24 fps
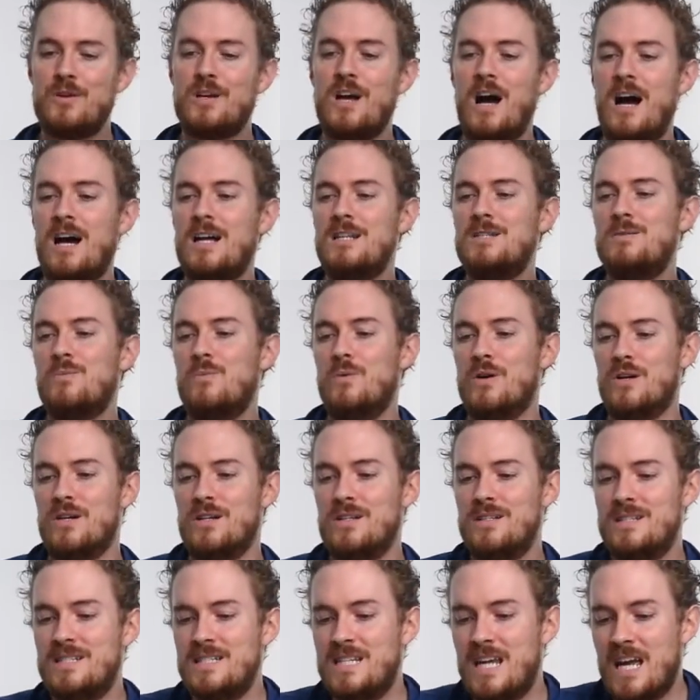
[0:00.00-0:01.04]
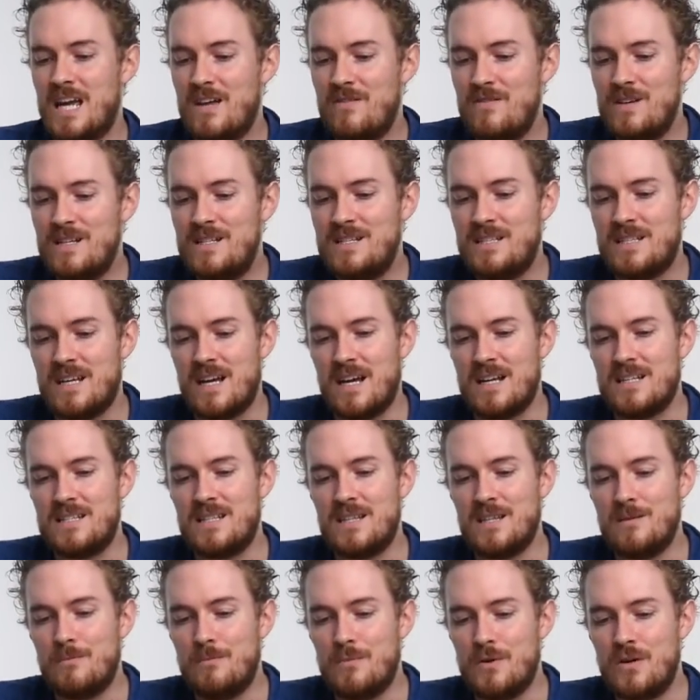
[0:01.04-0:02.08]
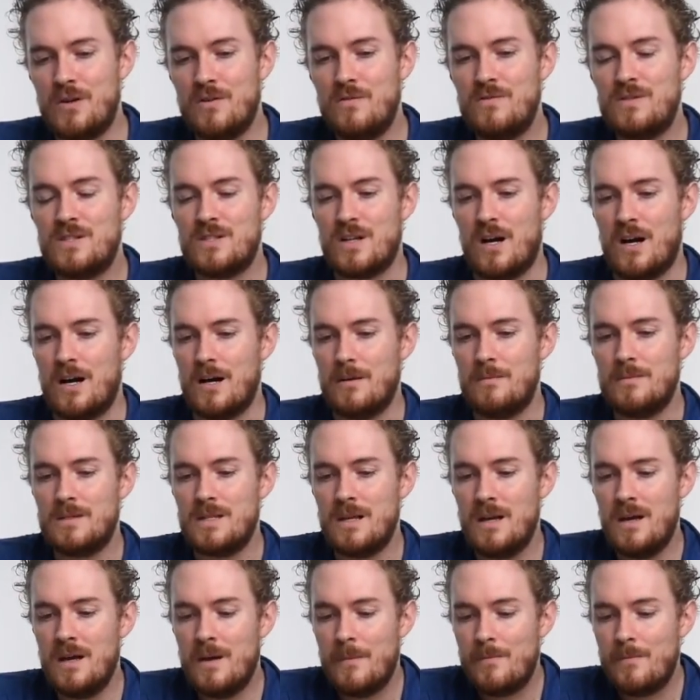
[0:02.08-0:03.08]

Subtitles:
God's word, David says in the book of Psalms,